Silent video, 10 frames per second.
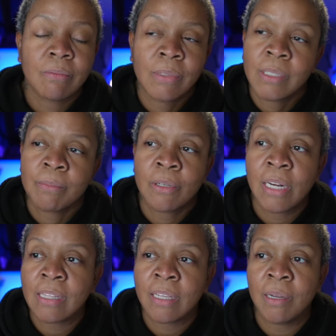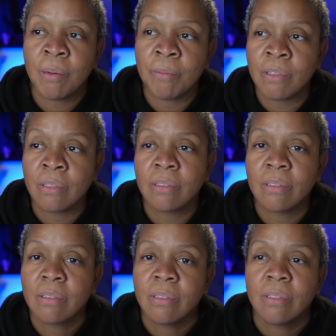I didn't pull out the camera.
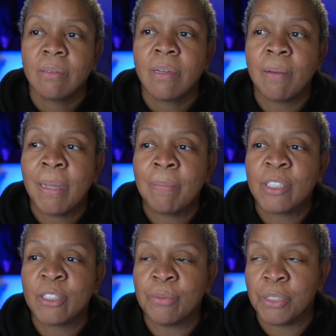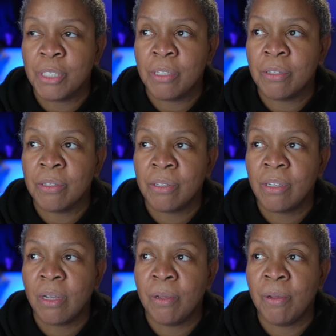I'm happy she was here. We
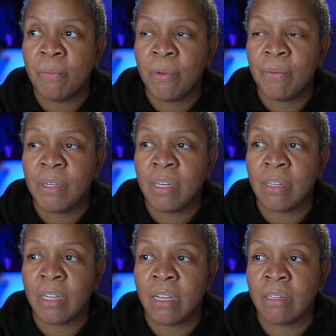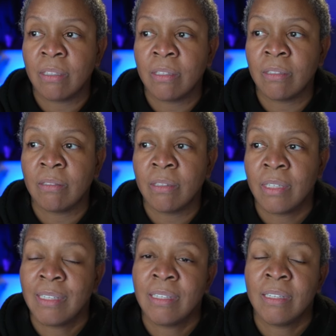went and hung out a little
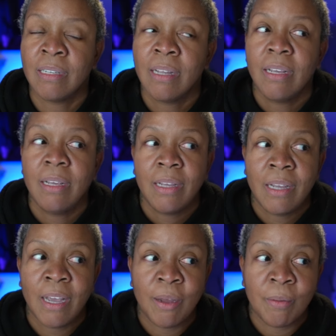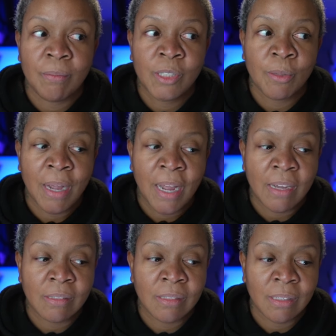and then came to my
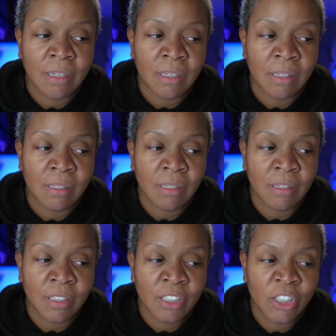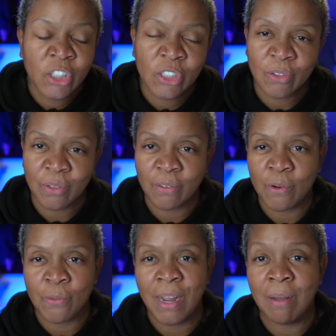house, and she chilled over here for
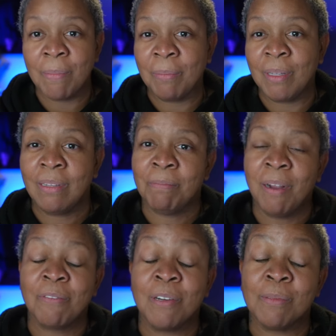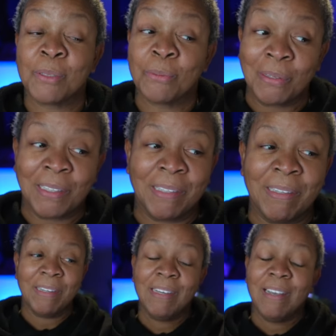a while. Baby, my friend was working.
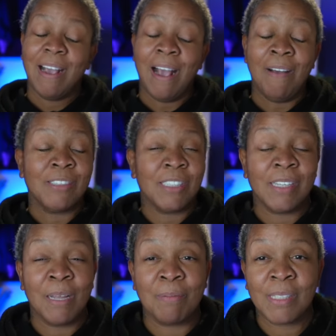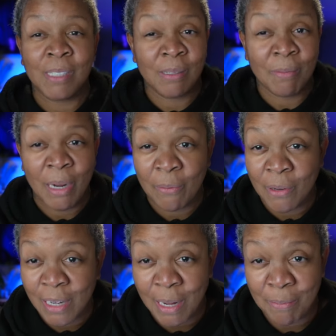I was just happy to see somebody
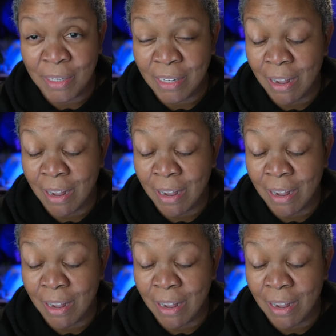work like me.